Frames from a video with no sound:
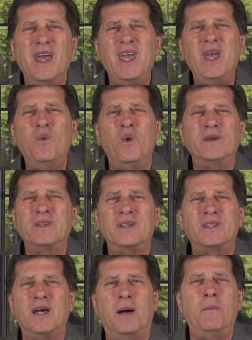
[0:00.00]
It
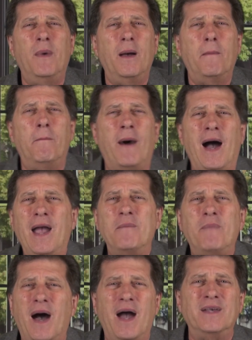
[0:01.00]
wasn't some by
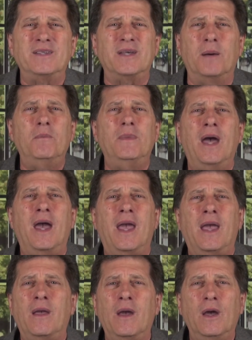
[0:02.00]
and by,
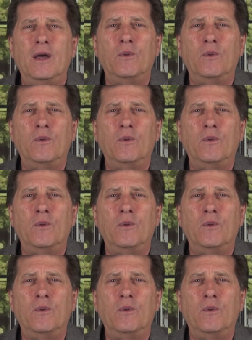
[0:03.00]
someday,